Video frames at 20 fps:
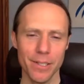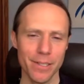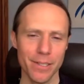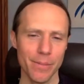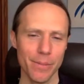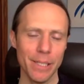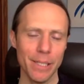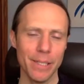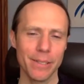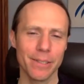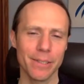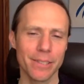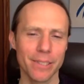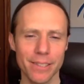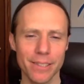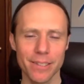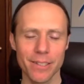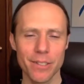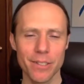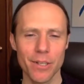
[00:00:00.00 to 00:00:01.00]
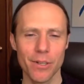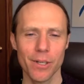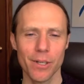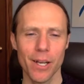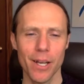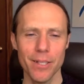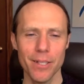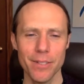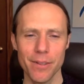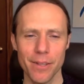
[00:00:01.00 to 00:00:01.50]
I mean, there's all
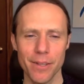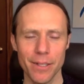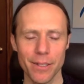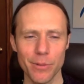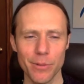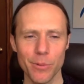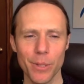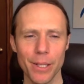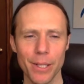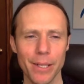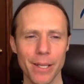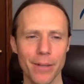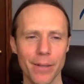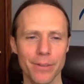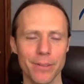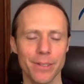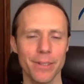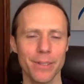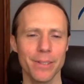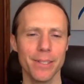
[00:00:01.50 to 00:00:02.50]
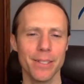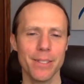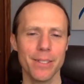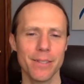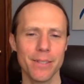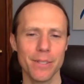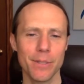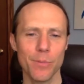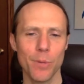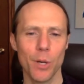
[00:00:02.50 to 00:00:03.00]
kinds of things we encounter in
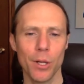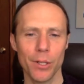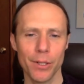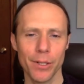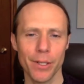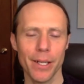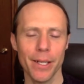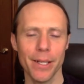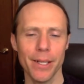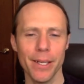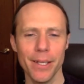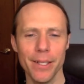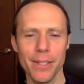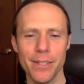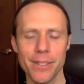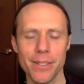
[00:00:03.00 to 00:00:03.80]
this modern day and age.